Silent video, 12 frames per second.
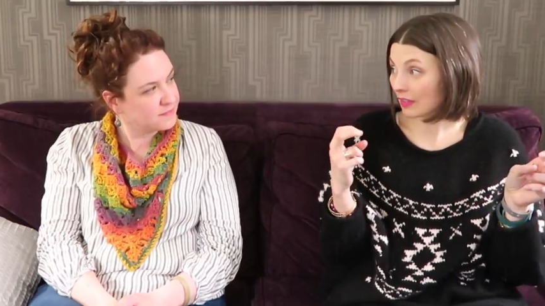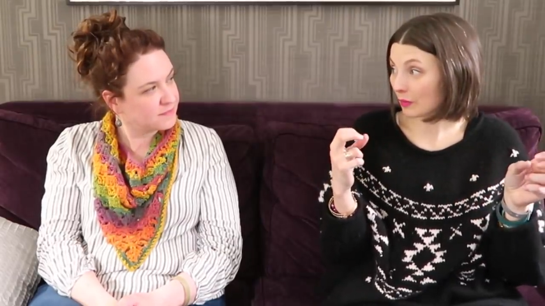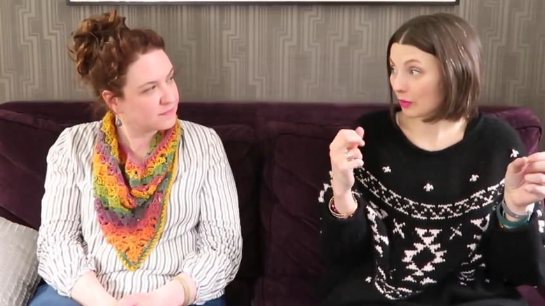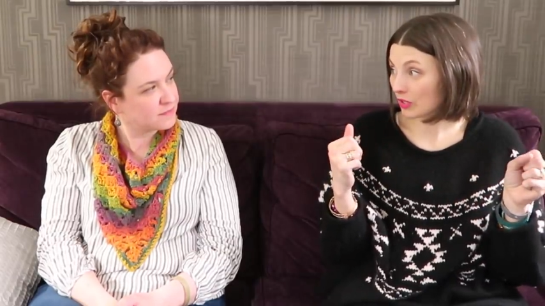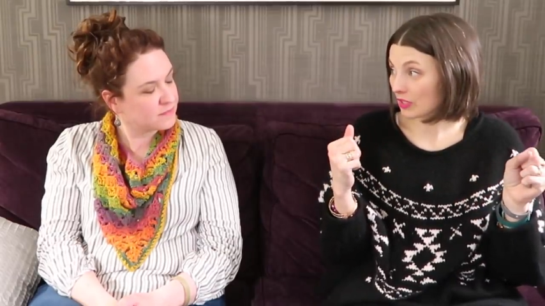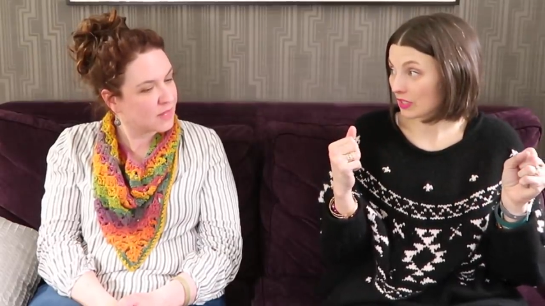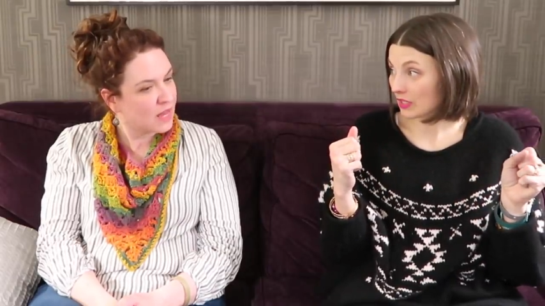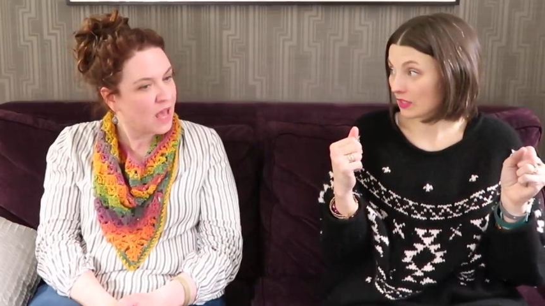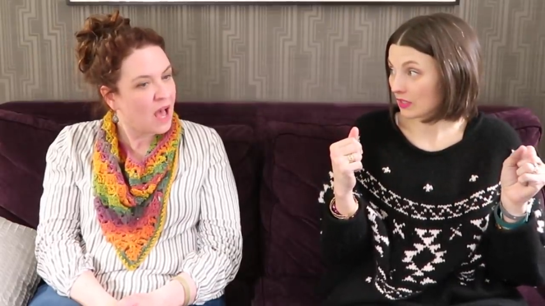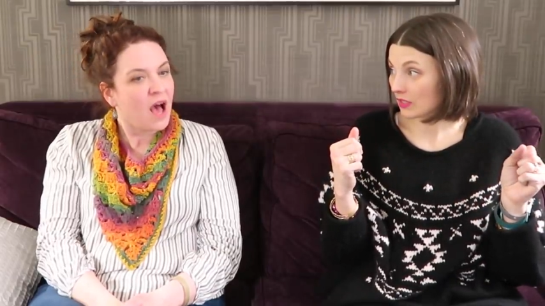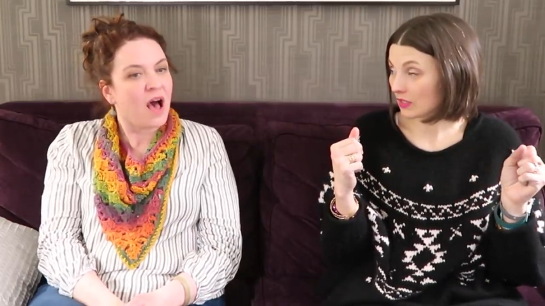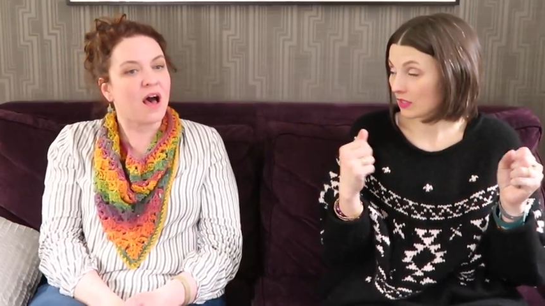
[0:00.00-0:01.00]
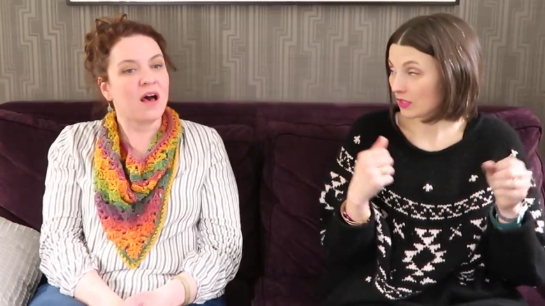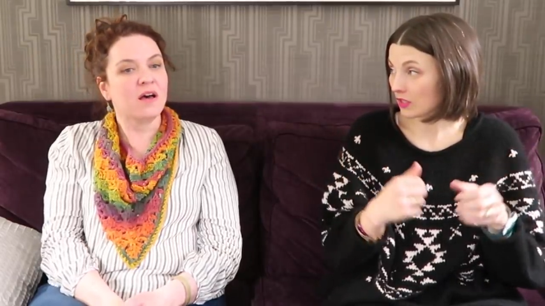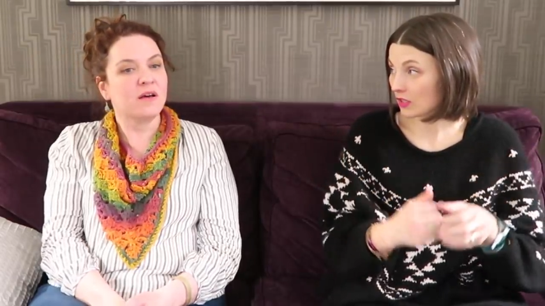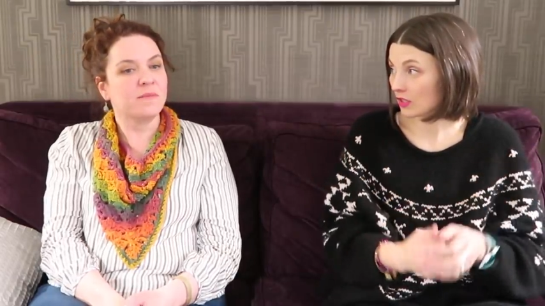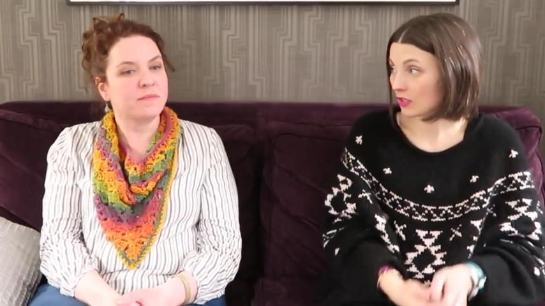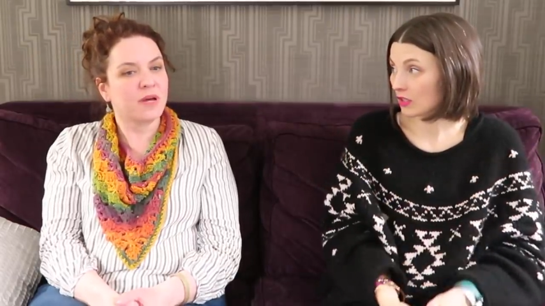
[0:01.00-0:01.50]
Speaker 1: and in person?
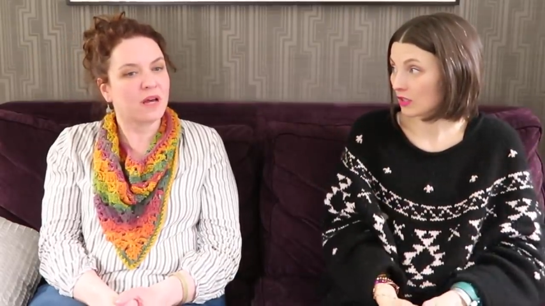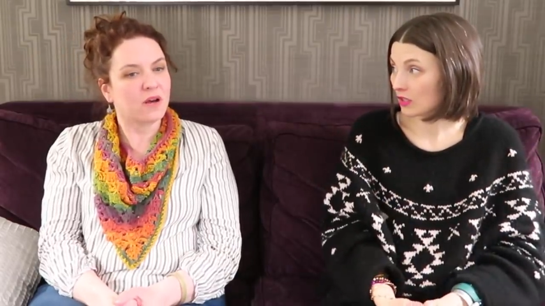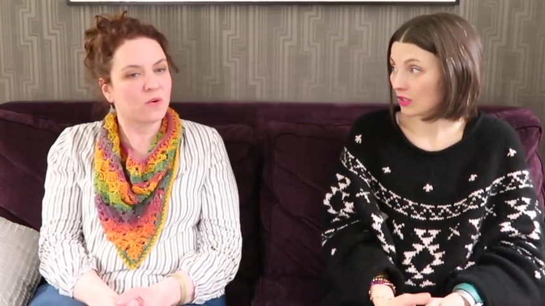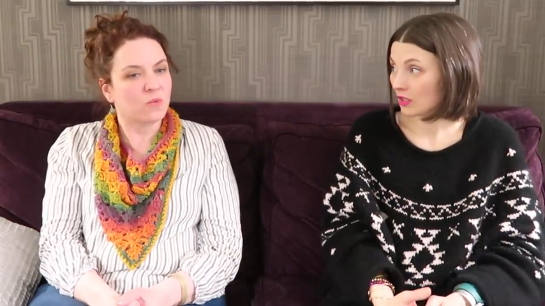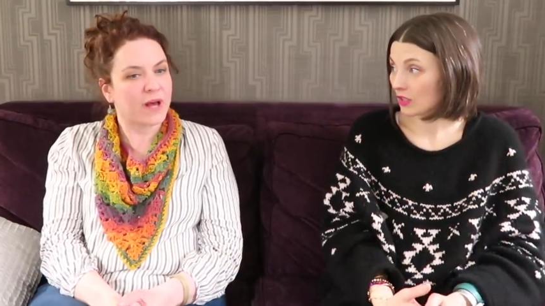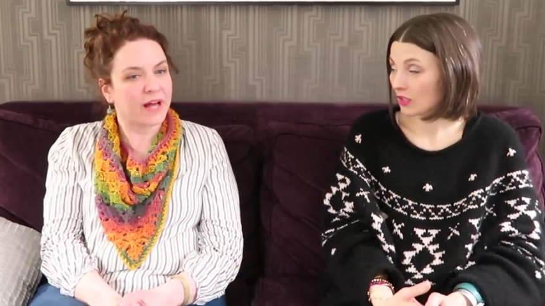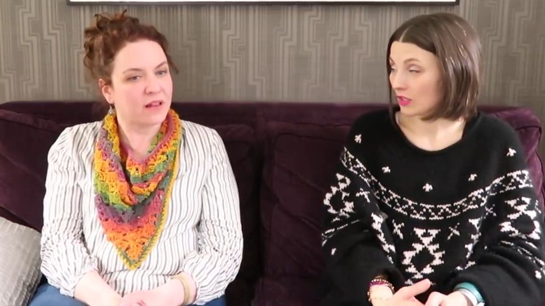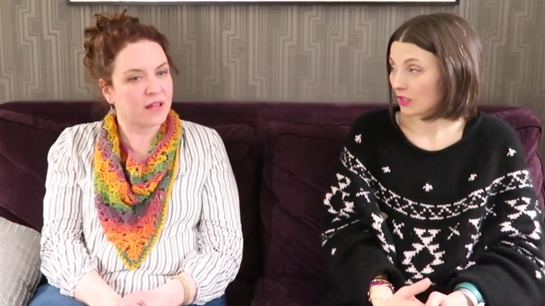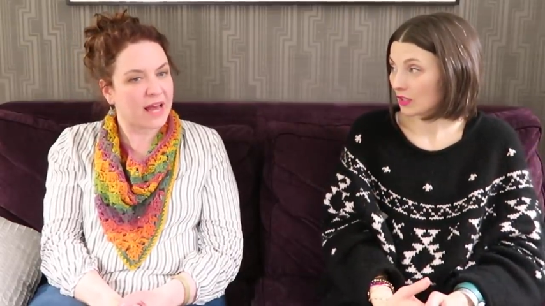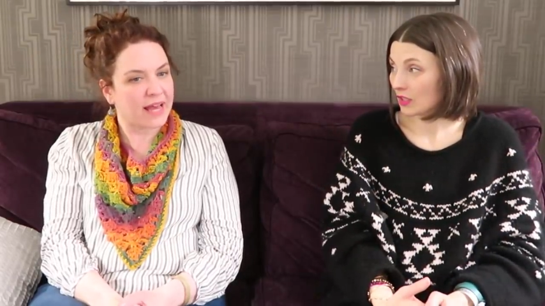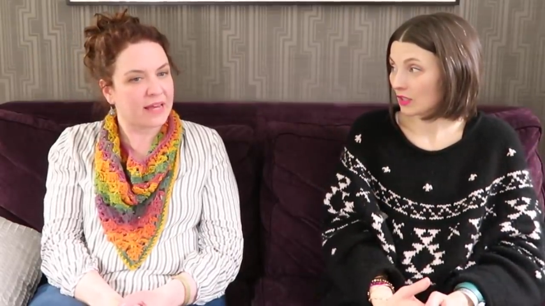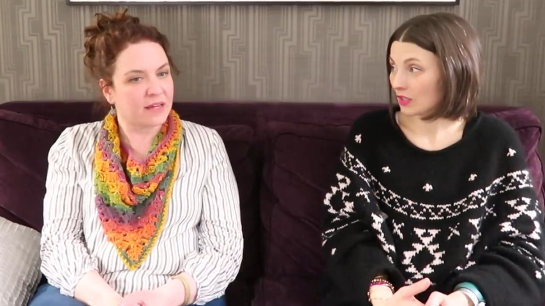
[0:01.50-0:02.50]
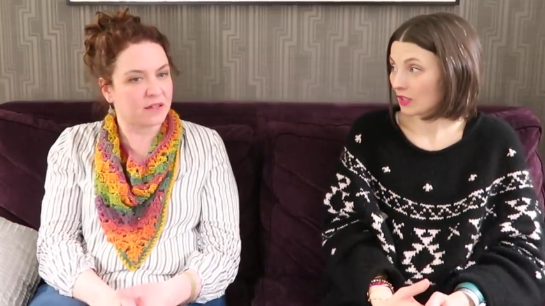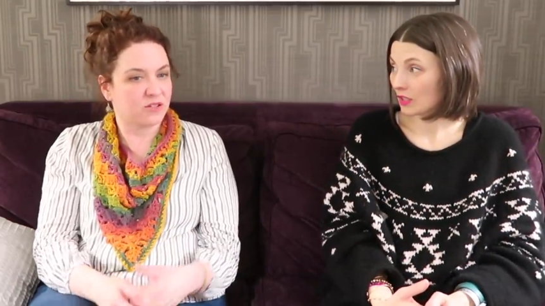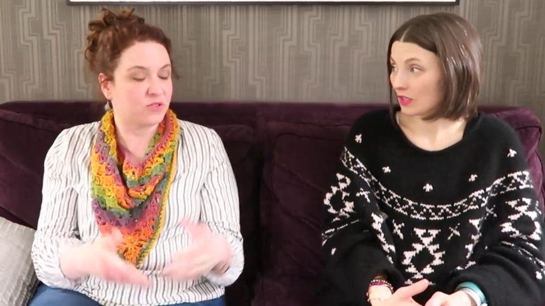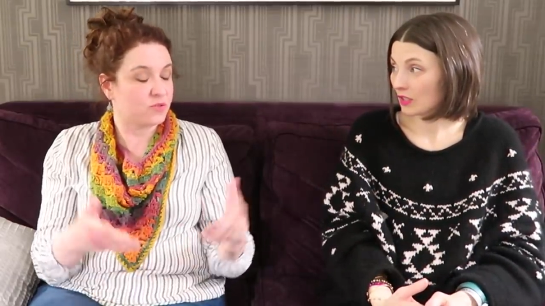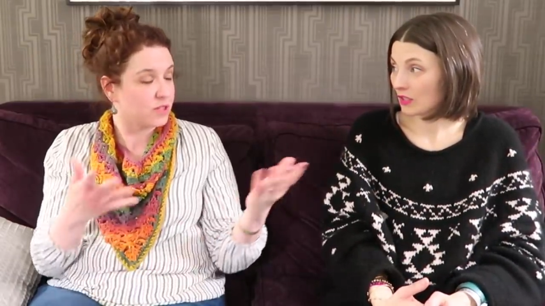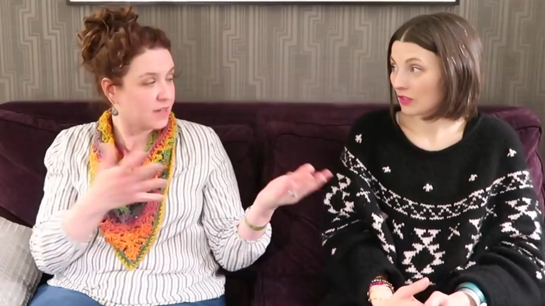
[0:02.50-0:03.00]
Speaker 2: Um, well, I
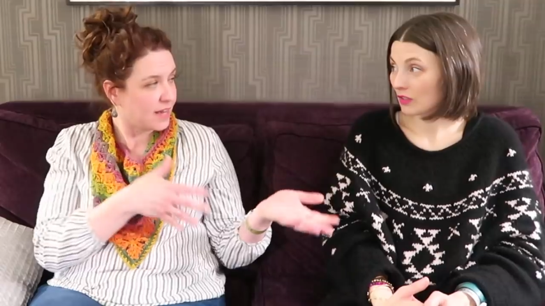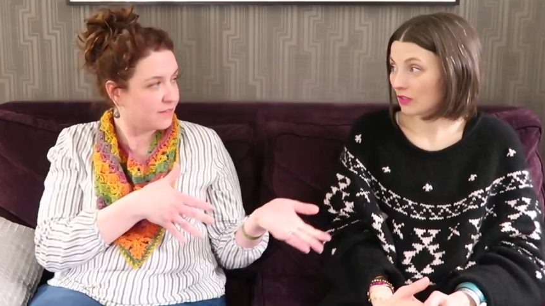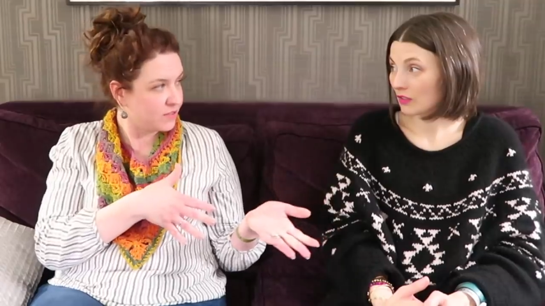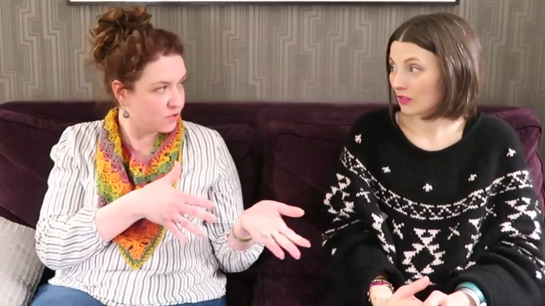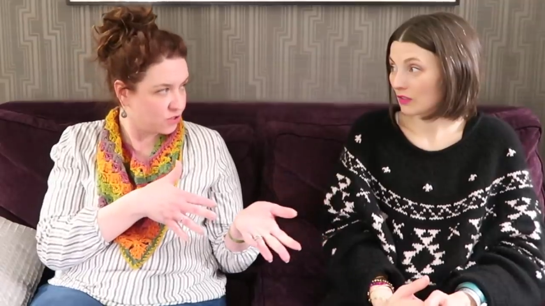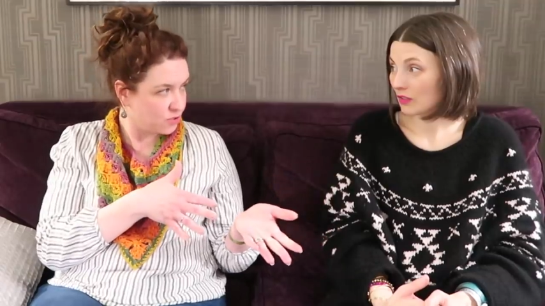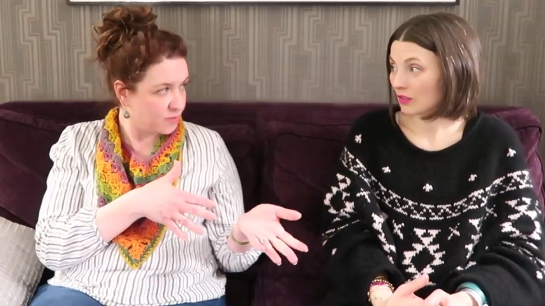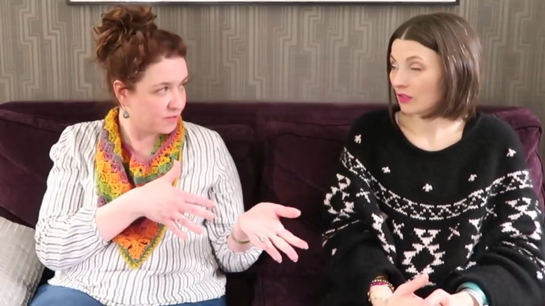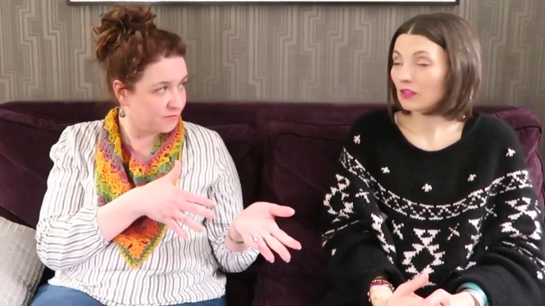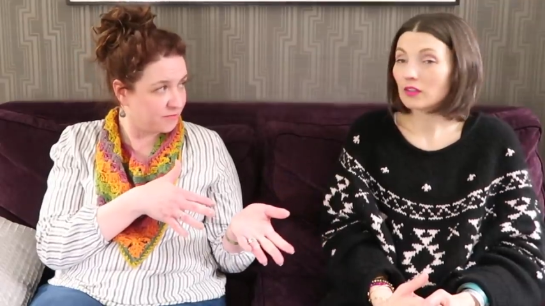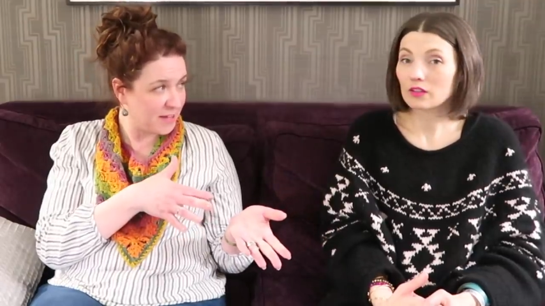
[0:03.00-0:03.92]
do the live YouTube and